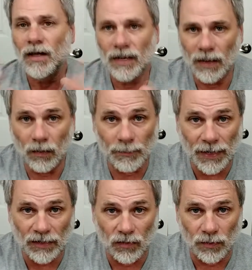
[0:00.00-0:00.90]
Now, I want to
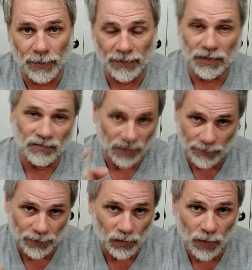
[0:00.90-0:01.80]
make a note about this.
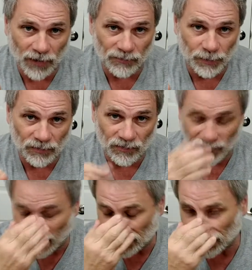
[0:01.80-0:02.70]
Anybody who has a business
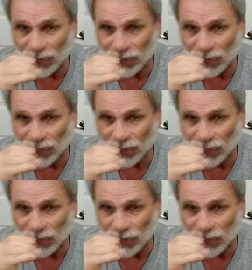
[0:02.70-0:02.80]
out there,